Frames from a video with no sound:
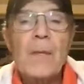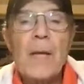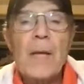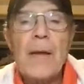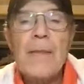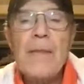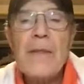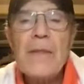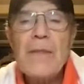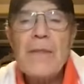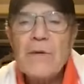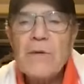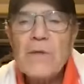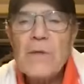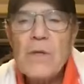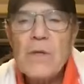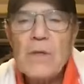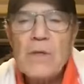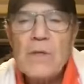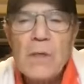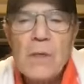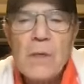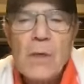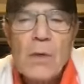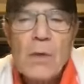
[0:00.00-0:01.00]
And then there's
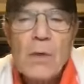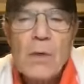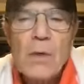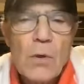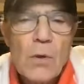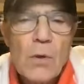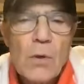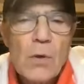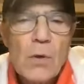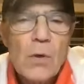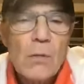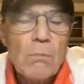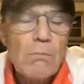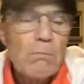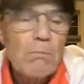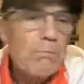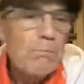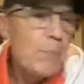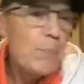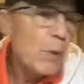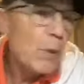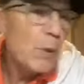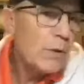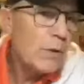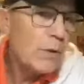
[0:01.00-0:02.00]
this
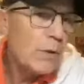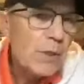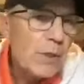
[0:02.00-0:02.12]
bold